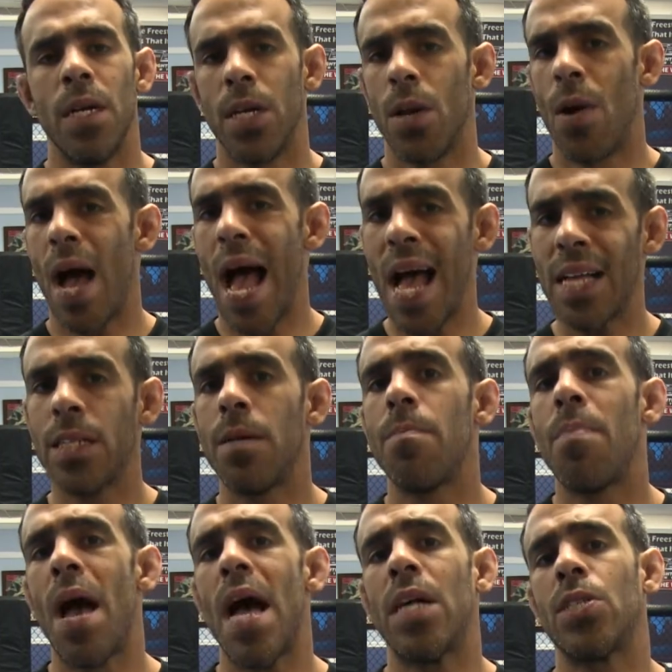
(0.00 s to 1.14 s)
You know, as an
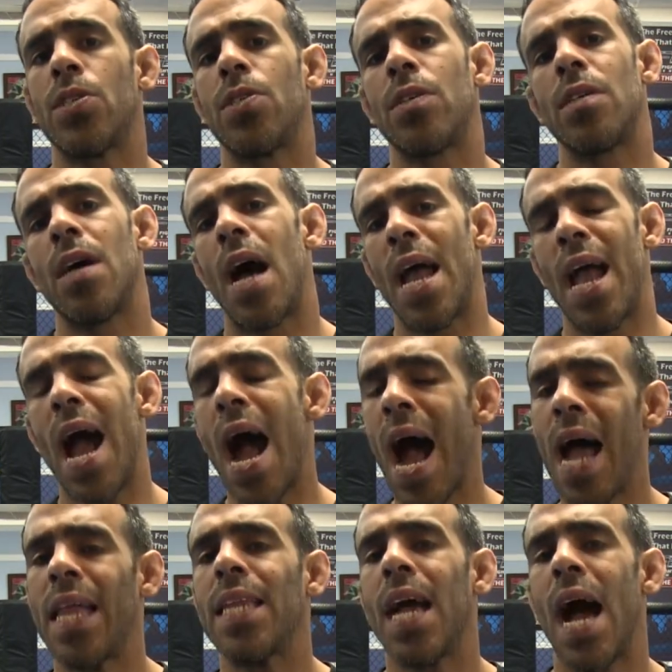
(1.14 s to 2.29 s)
ambassador, I
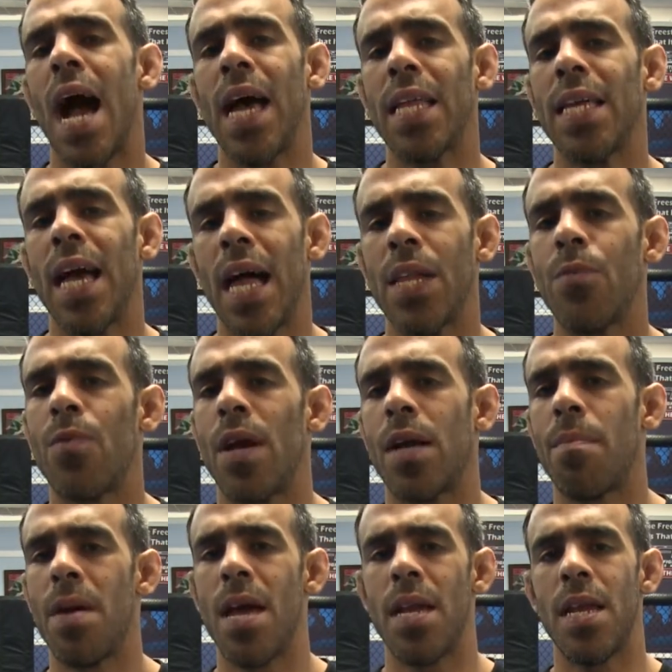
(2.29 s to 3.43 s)
highly
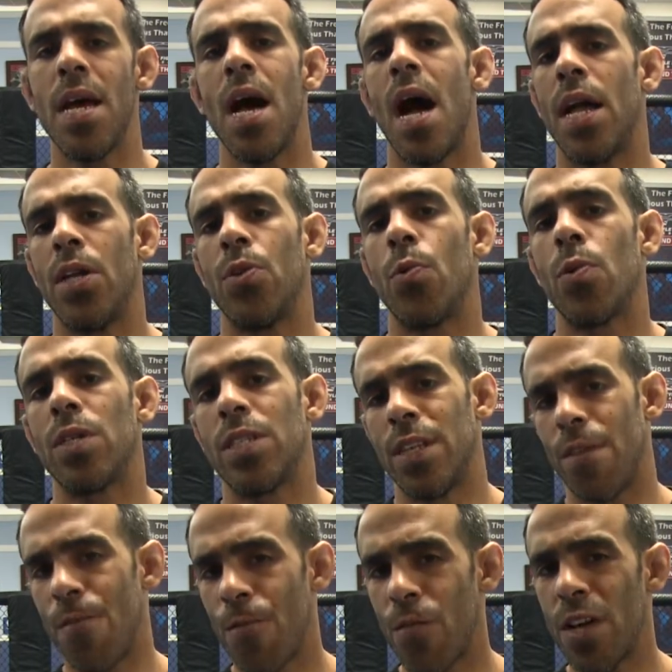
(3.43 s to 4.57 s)
recommend, I endorse the
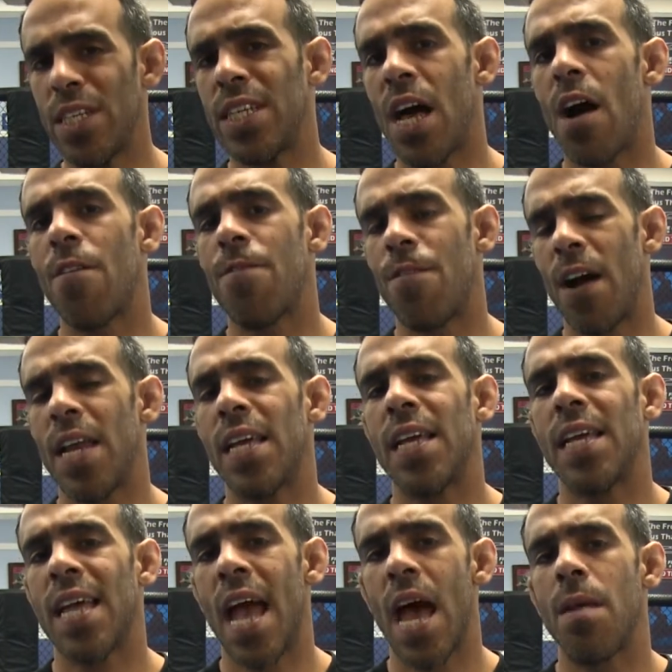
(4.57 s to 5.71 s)
Freestyle Fighting
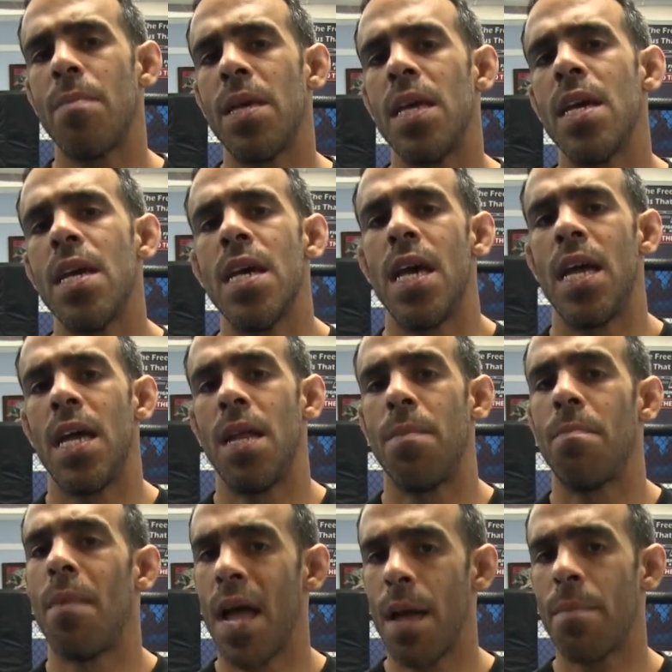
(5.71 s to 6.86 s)
Academy in
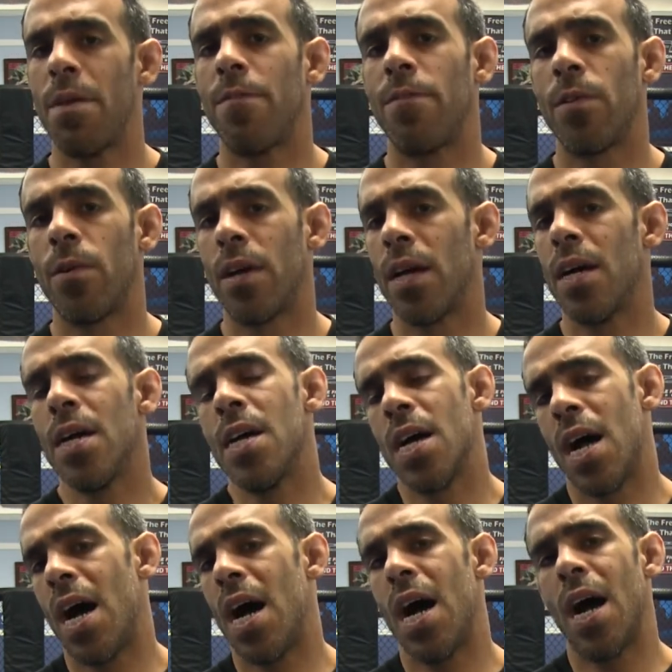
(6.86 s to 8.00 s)
Miami, Florida.
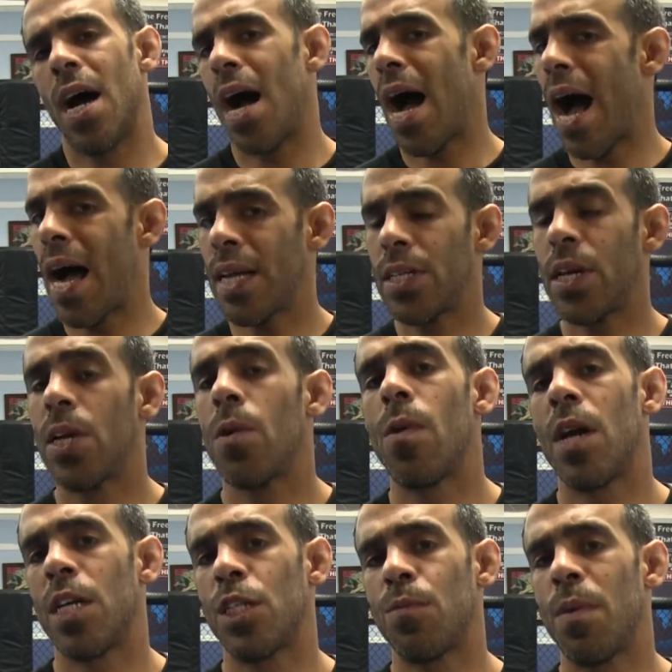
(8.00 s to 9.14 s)
I tell you
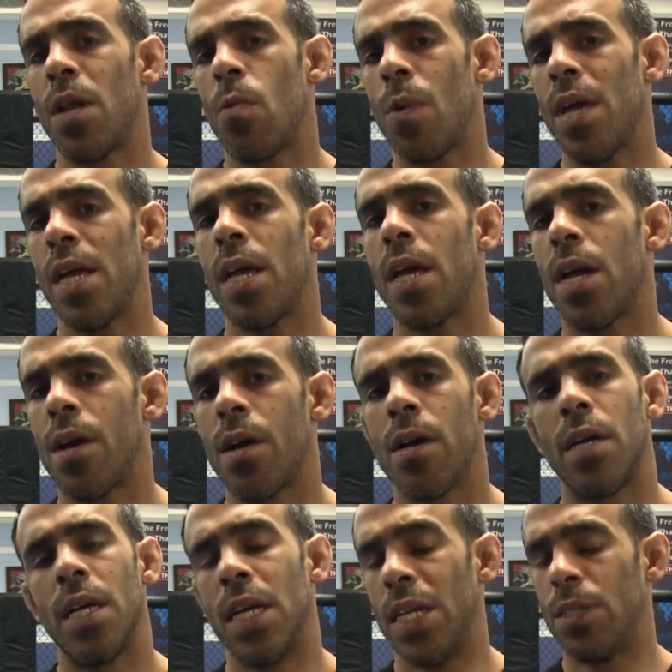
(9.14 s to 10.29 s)
what, I spent a week
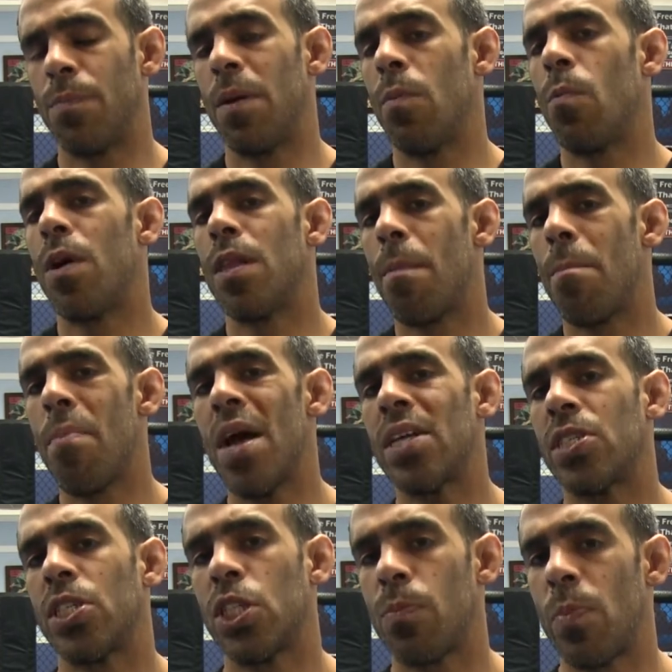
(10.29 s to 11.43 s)
here. It's been one of the
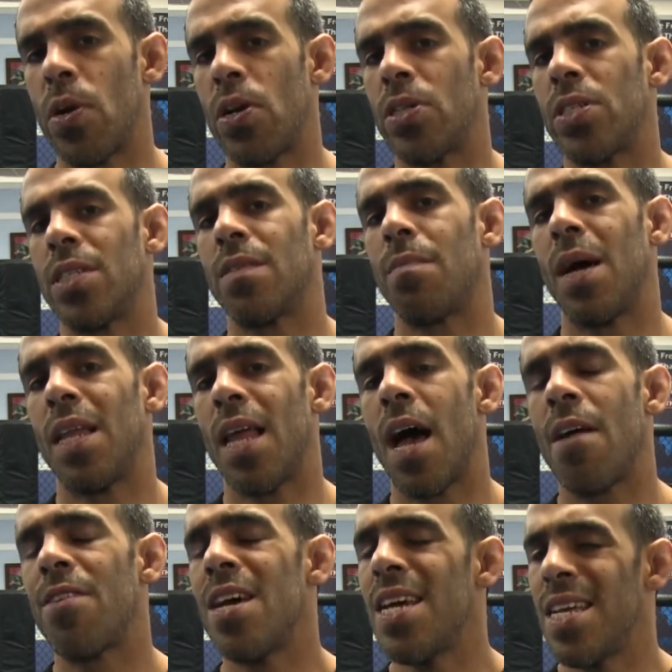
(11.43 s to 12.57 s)
best experiences of my life,